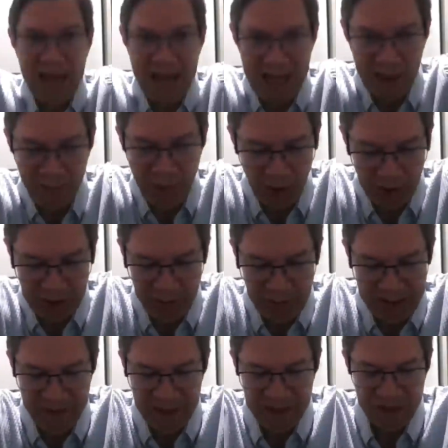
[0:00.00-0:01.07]
catapulted
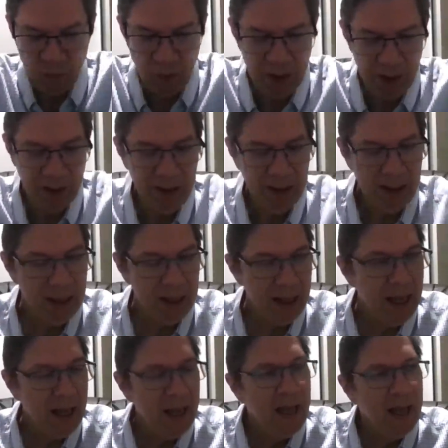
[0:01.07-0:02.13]
me this way.
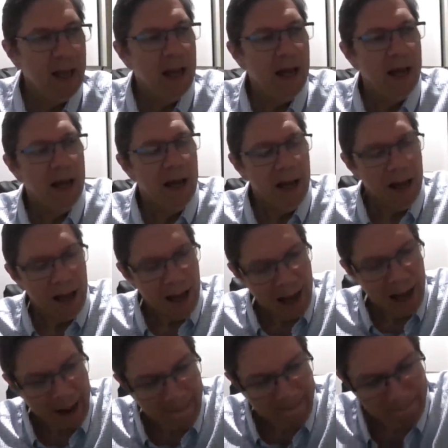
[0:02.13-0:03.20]

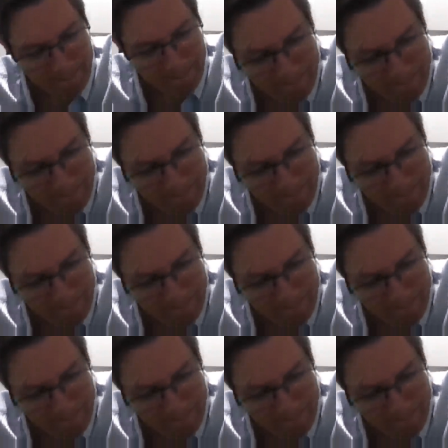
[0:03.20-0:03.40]
I,